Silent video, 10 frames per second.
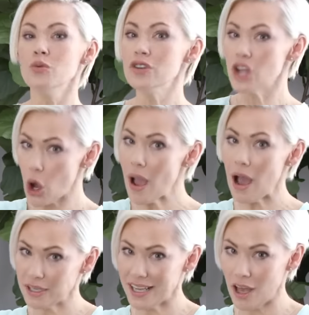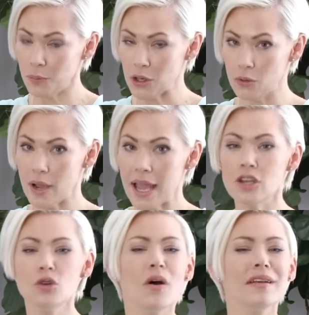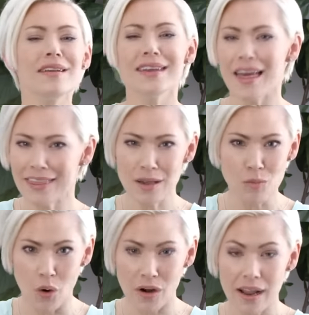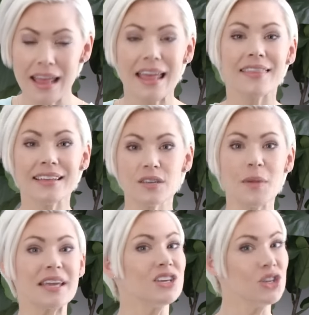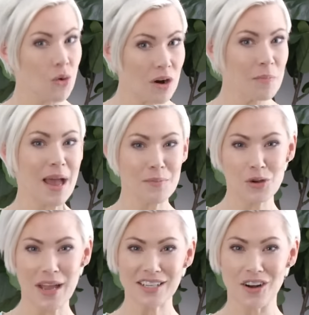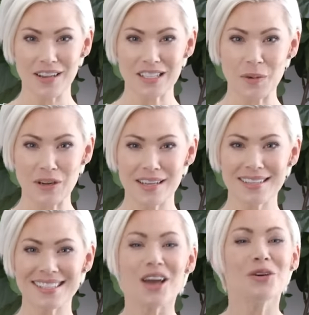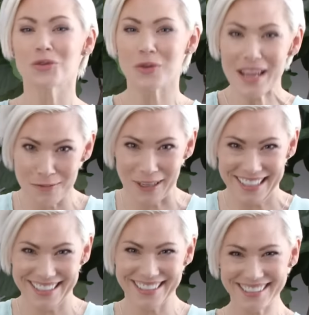who know how to help you and who want nothing more than to make your Bamboo HR experience a great one.